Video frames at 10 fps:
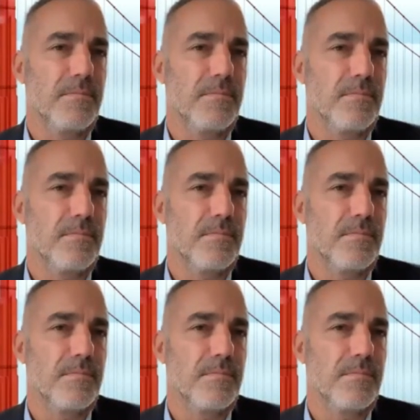
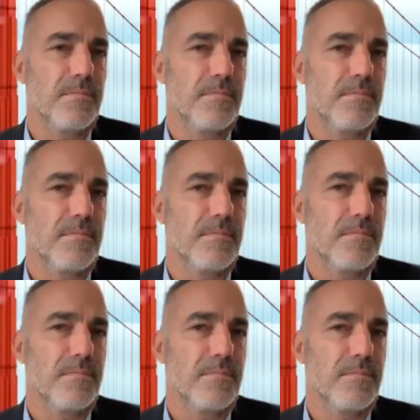
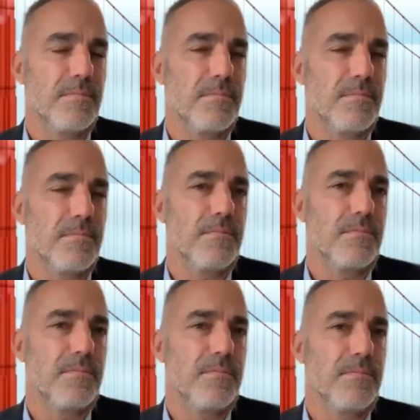
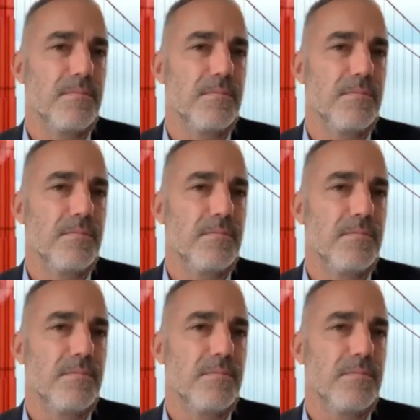
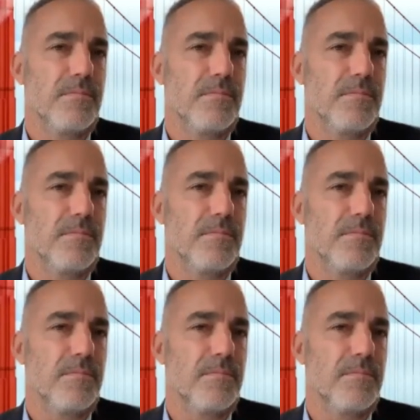
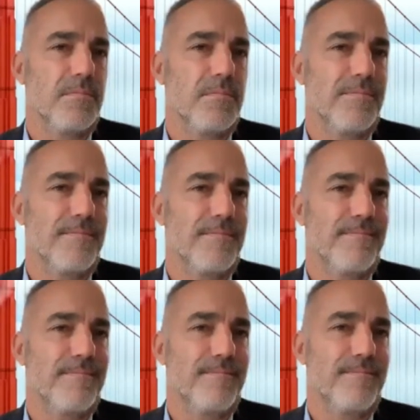
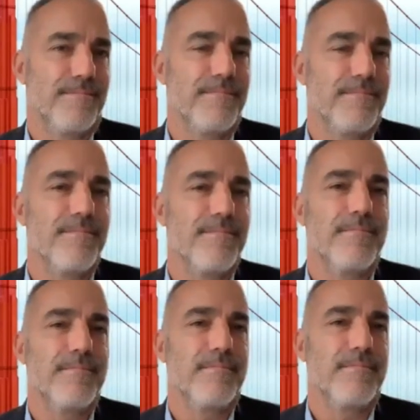
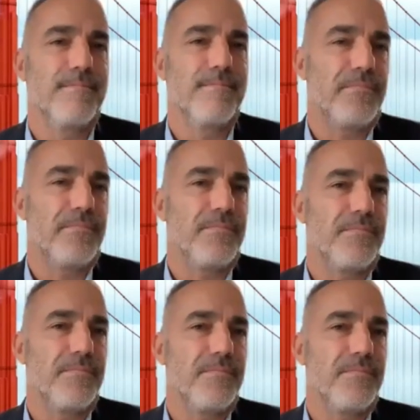
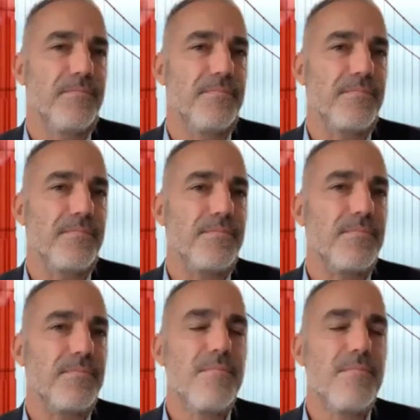No words are spoken by the person on screen.